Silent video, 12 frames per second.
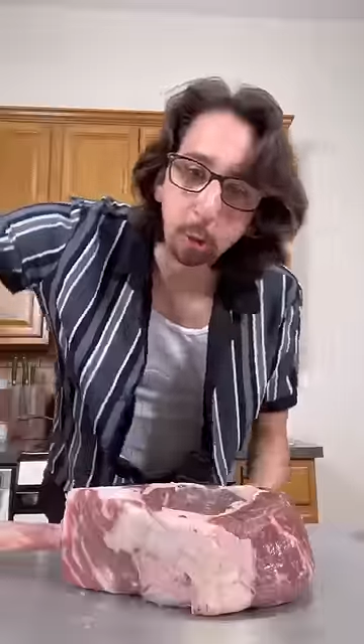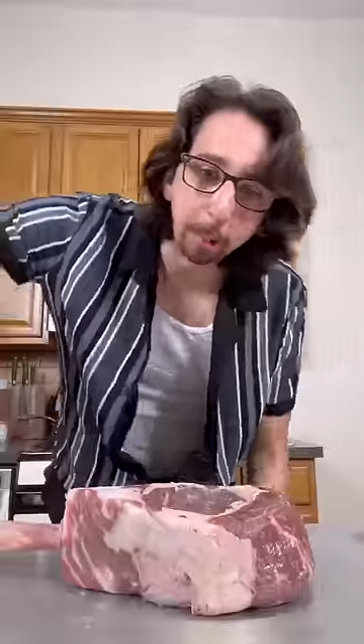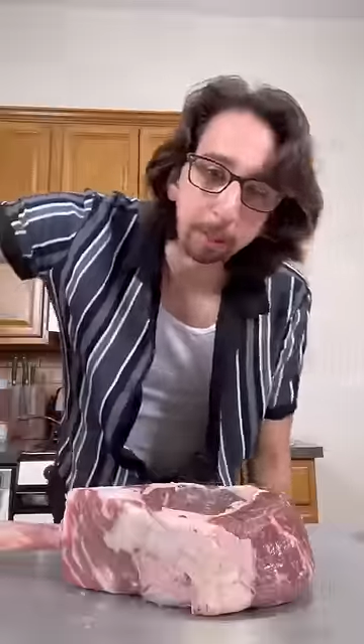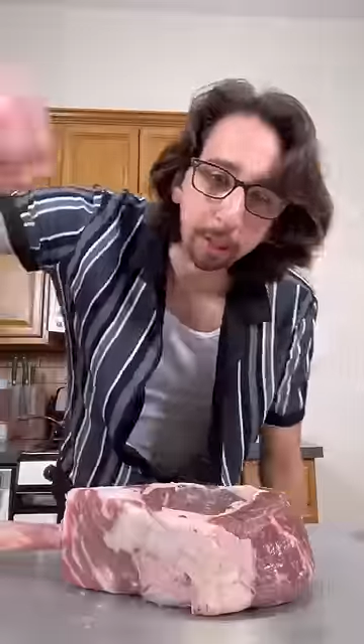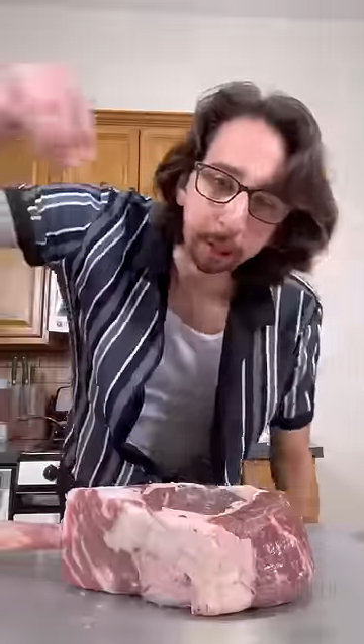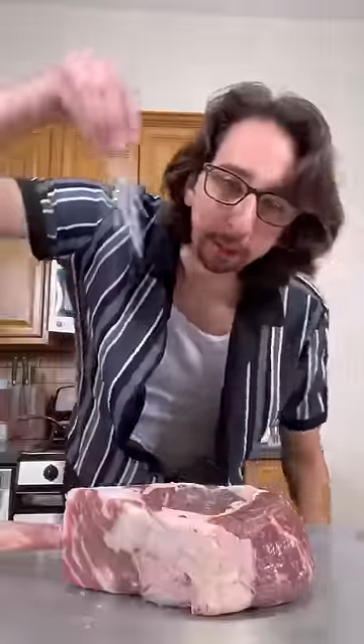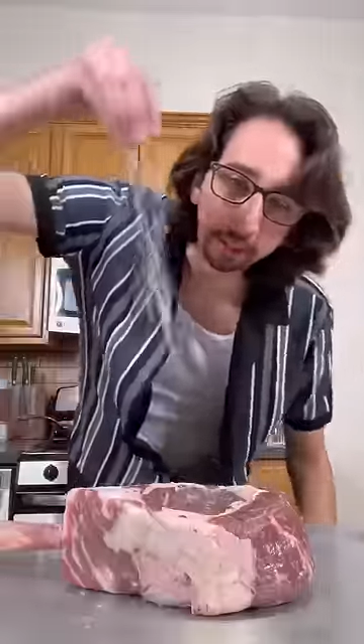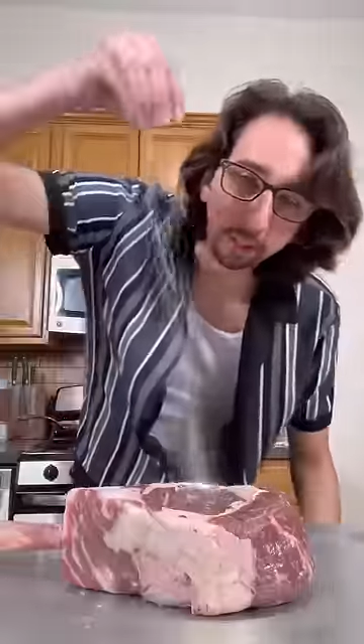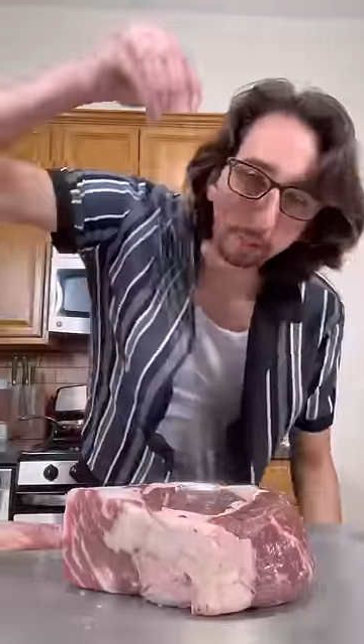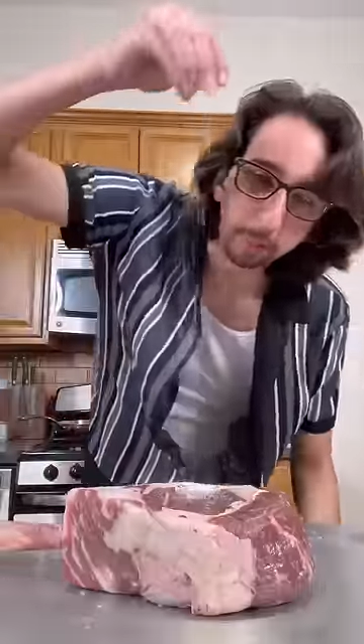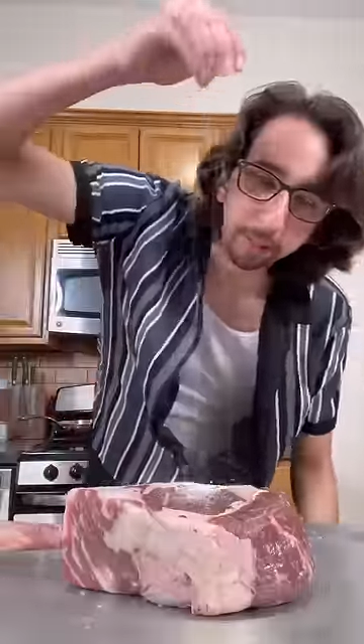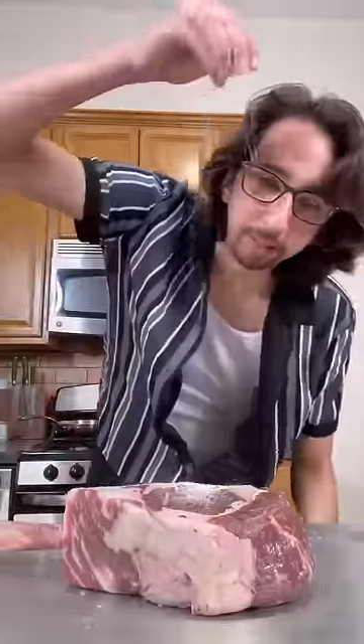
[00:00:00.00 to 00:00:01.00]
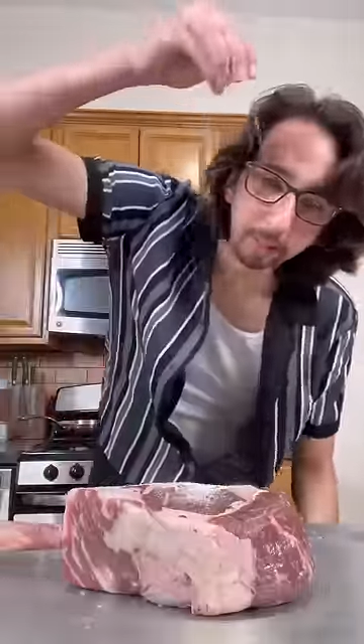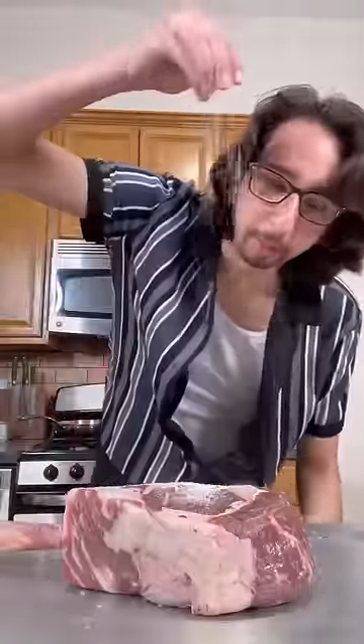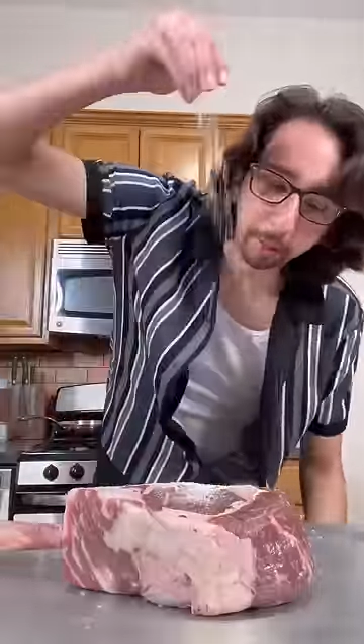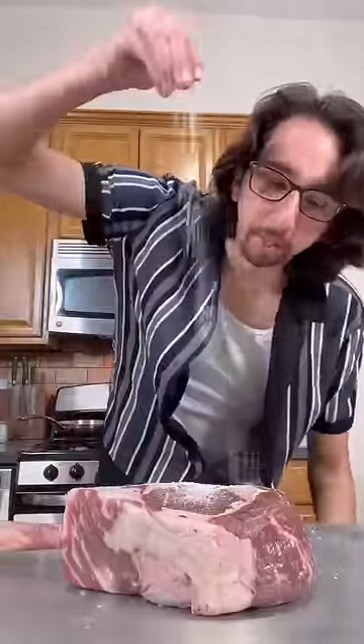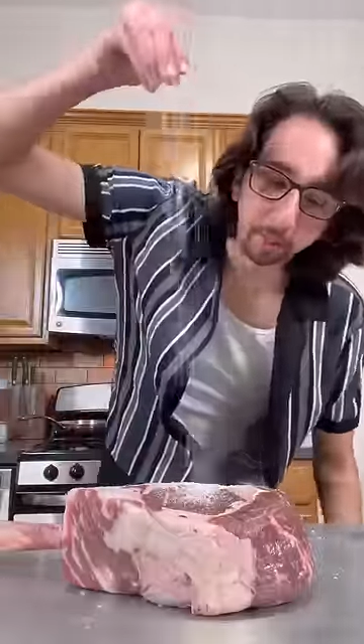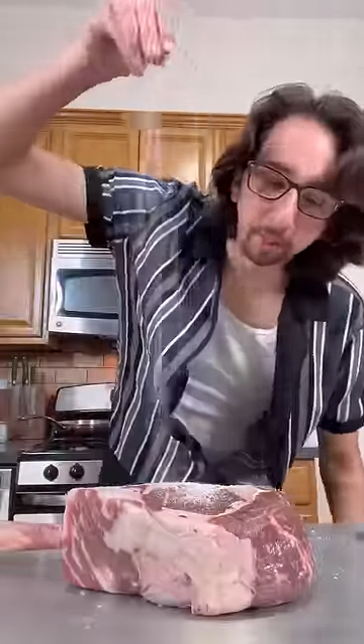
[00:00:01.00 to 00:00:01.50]
want to play with this piece
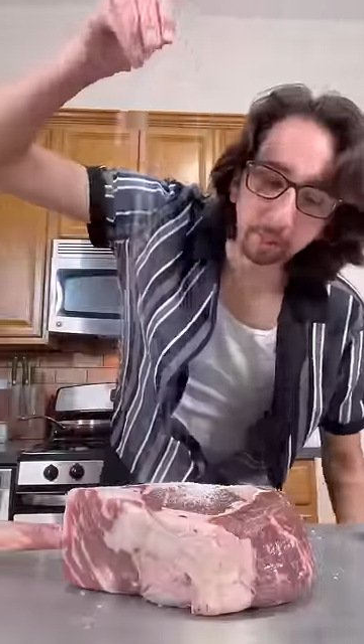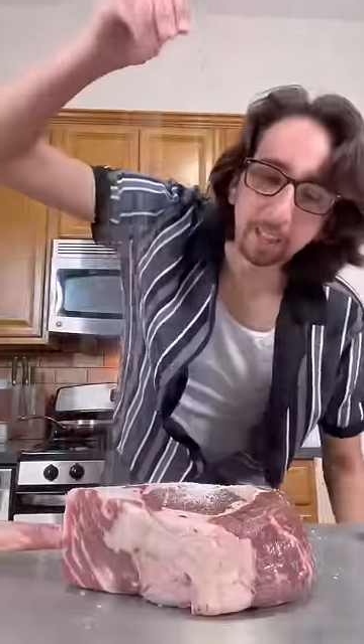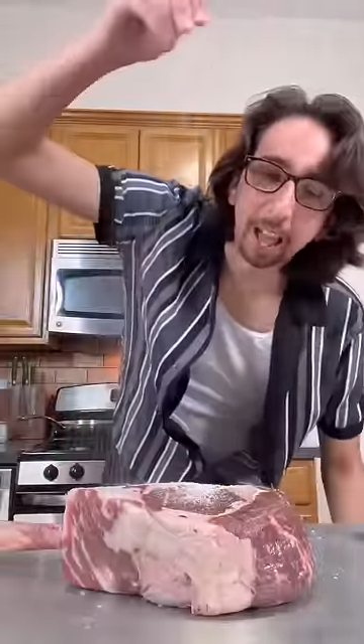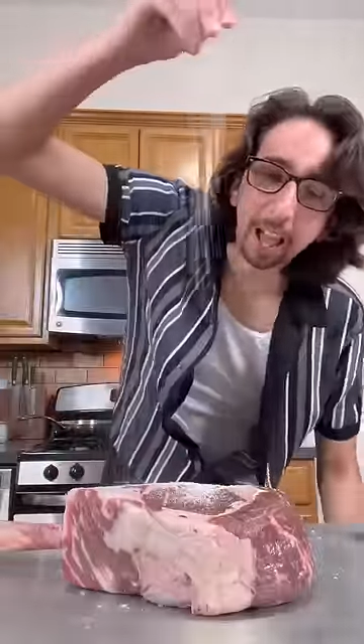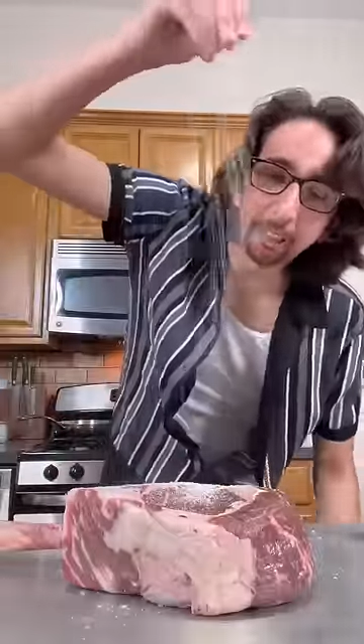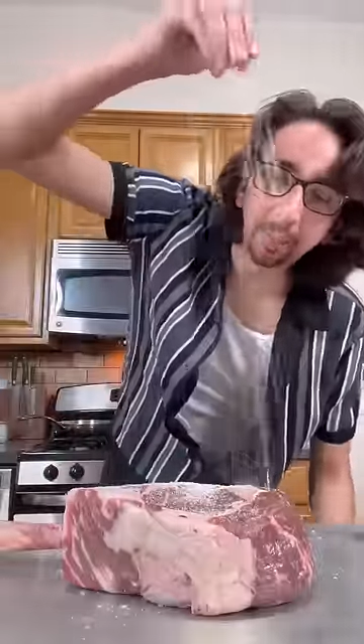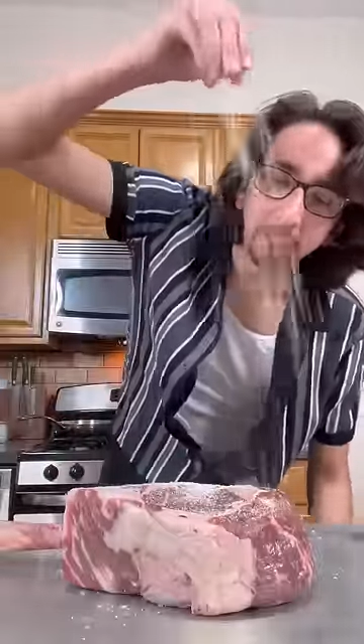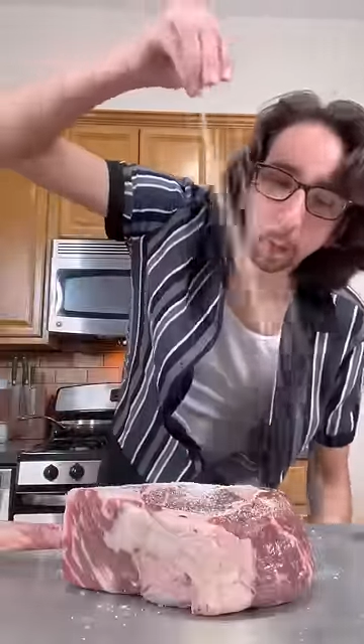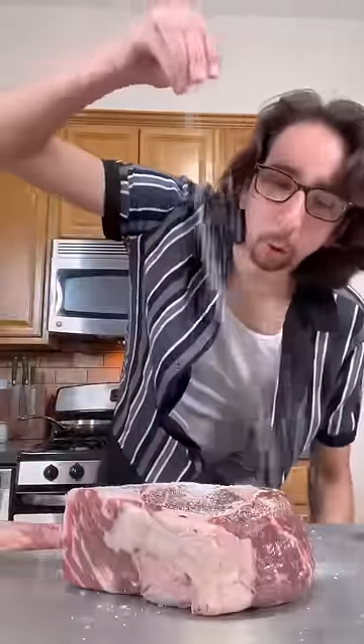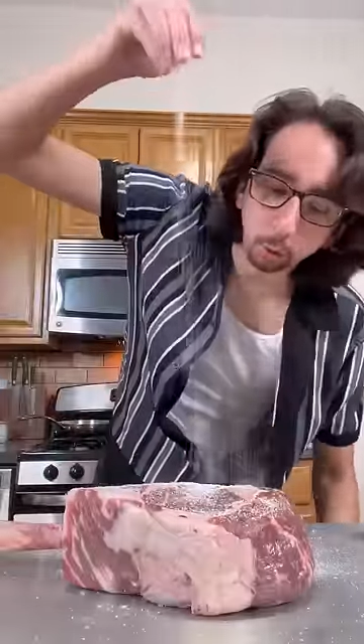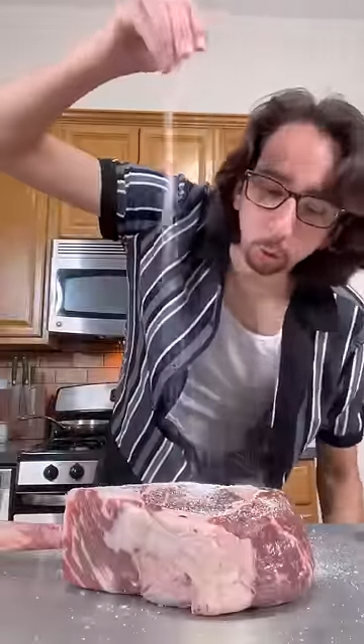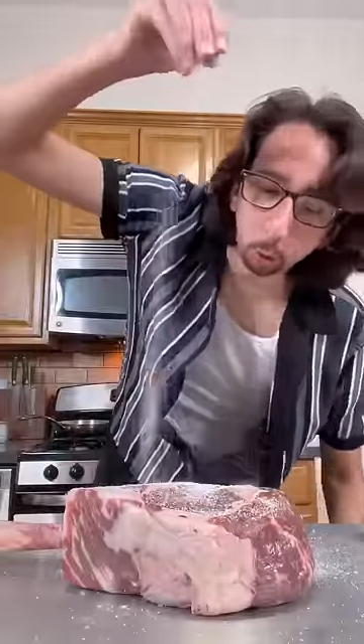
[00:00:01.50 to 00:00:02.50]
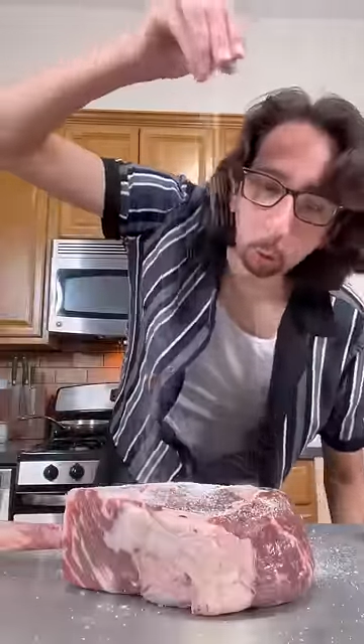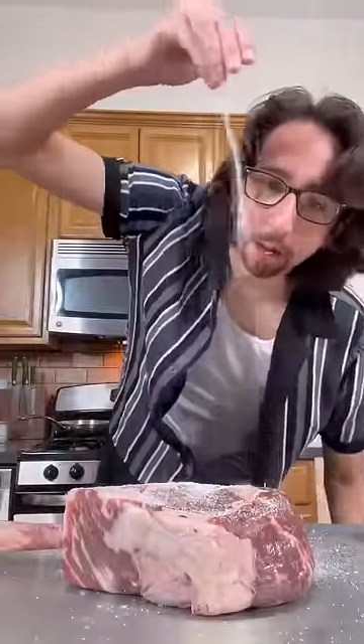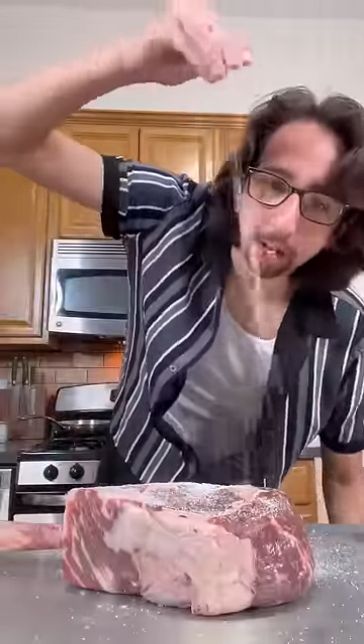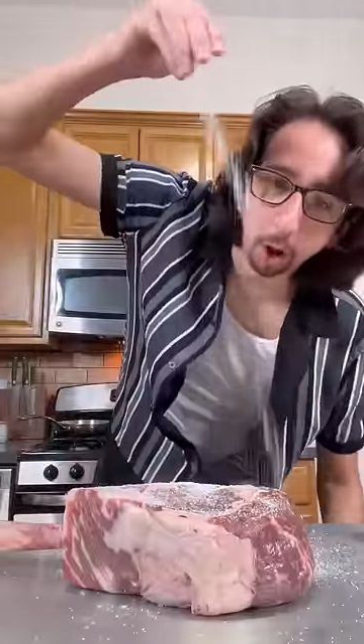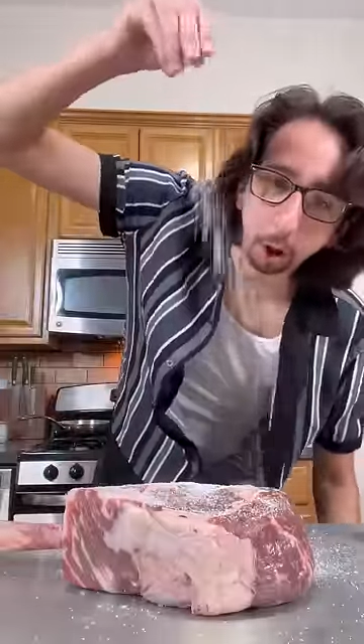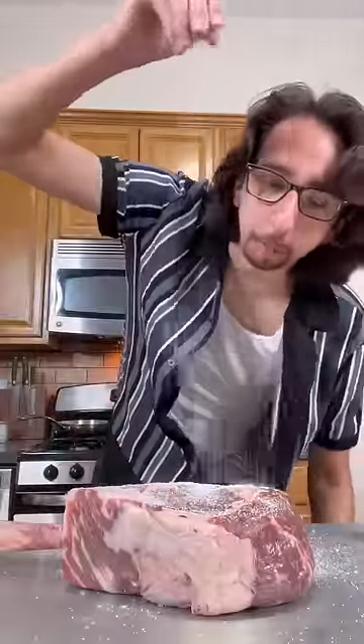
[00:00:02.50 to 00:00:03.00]
of meat. Just a heavy dose of
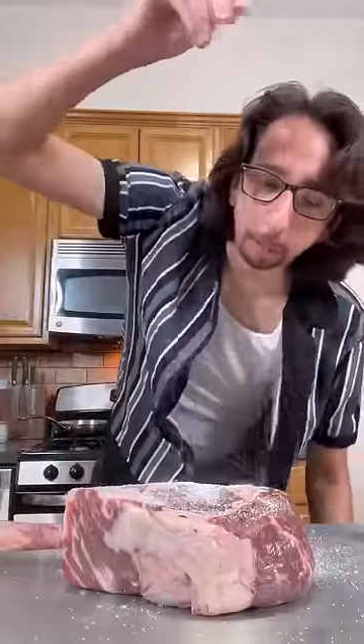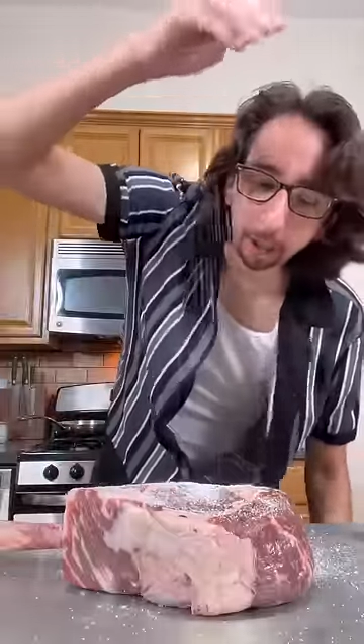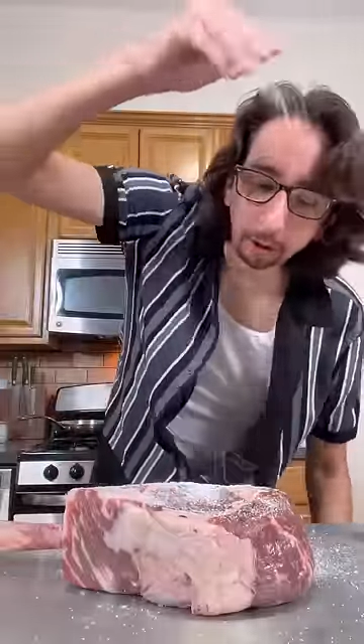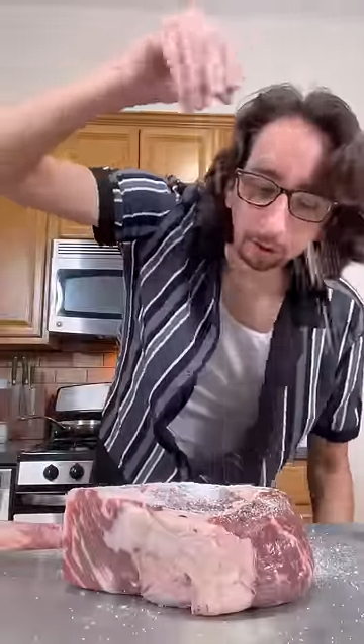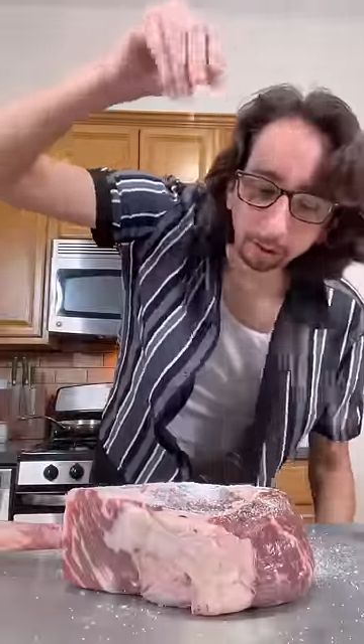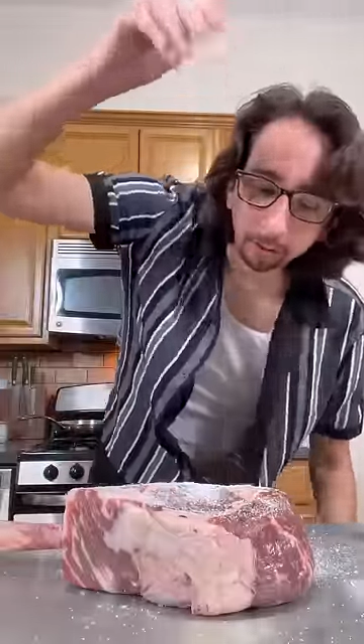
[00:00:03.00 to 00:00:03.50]
white gunpowder.